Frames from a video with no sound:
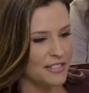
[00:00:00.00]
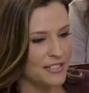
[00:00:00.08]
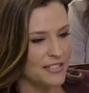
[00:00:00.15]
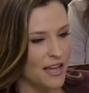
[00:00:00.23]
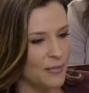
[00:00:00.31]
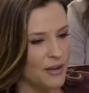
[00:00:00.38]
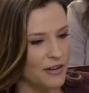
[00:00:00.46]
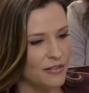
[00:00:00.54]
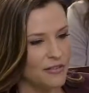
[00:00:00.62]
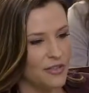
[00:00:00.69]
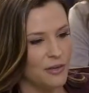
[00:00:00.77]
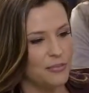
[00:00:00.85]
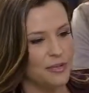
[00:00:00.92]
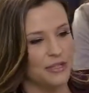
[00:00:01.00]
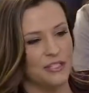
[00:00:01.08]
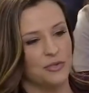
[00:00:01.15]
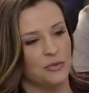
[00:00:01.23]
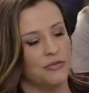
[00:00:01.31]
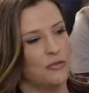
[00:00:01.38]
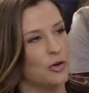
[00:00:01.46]
to some of the police
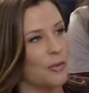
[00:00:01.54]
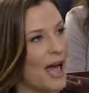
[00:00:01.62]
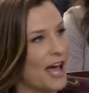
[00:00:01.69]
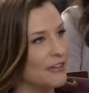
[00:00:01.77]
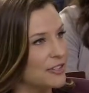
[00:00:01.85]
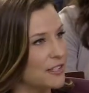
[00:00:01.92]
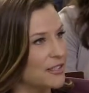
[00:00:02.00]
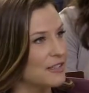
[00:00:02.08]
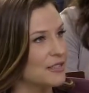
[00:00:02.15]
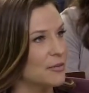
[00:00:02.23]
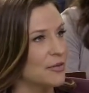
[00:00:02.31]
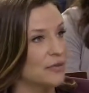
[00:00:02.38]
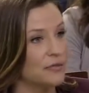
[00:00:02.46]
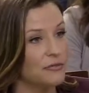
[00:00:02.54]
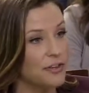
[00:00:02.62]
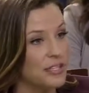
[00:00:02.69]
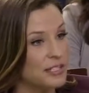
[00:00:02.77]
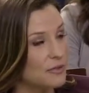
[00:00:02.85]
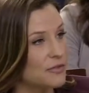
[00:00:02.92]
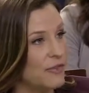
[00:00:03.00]
reform advocates, some of the
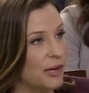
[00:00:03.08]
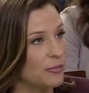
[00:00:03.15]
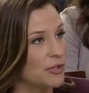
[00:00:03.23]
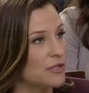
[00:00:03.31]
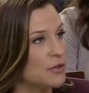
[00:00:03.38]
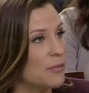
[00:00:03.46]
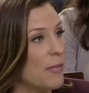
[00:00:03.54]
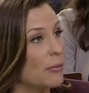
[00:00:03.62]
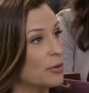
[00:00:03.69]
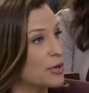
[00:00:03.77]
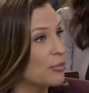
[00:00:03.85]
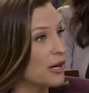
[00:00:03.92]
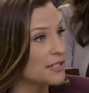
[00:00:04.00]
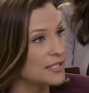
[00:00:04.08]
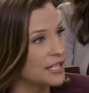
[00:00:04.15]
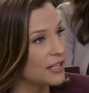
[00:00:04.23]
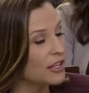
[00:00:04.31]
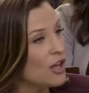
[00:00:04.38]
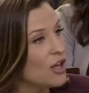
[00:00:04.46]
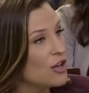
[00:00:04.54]
victims' families who met with the president
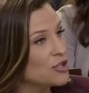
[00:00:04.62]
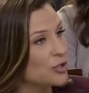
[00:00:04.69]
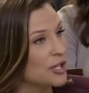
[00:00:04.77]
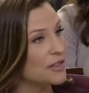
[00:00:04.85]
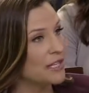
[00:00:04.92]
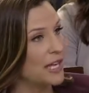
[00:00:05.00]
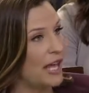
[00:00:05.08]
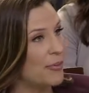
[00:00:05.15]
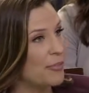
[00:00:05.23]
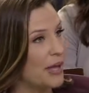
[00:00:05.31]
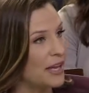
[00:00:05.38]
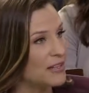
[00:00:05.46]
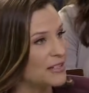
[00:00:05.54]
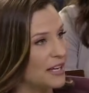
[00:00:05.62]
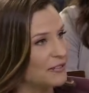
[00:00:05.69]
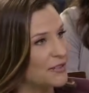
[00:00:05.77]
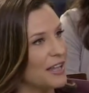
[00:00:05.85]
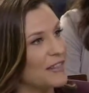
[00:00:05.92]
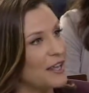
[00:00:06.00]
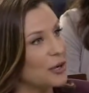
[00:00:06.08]
during the campaign to kind of
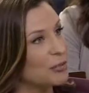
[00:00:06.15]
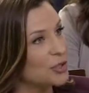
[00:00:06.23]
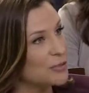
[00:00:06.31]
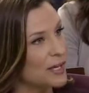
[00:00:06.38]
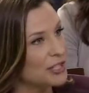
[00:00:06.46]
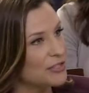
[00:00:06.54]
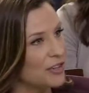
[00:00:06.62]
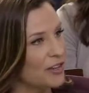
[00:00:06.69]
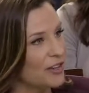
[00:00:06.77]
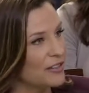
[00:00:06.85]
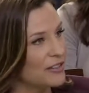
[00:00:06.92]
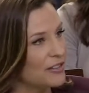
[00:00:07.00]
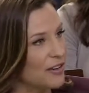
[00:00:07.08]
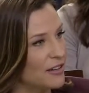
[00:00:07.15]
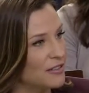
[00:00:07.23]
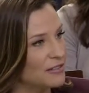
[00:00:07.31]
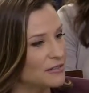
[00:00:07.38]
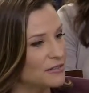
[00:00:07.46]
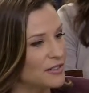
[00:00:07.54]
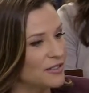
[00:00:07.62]
get their perspective on
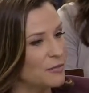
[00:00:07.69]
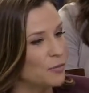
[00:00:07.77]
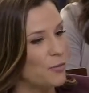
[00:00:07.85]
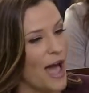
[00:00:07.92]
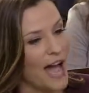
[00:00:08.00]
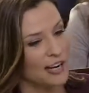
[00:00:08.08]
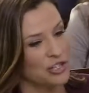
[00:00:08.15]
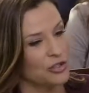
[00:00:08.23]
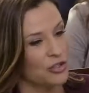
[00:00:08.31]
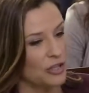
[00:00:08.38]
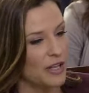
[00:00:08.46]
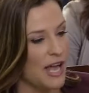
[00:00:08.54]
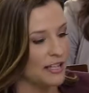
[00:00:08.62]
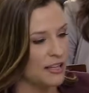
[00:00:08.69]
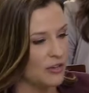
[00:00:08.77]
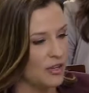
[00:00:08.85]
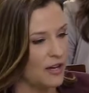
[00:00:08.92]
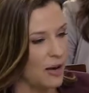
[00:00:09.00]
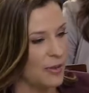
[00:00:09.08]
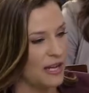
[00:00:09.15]
action or lack
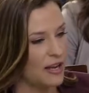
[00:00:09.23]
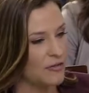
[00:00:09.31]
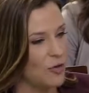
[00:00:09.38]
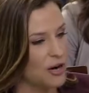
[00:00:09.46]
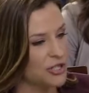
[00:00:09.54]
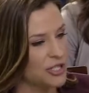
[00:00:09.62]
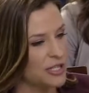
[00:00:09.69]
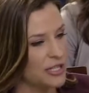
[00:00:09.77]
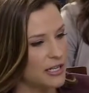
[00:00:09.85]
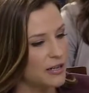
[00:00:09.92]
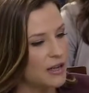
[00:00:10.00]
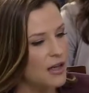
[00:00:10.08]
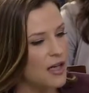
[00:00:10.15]
thereof coming out of Washington.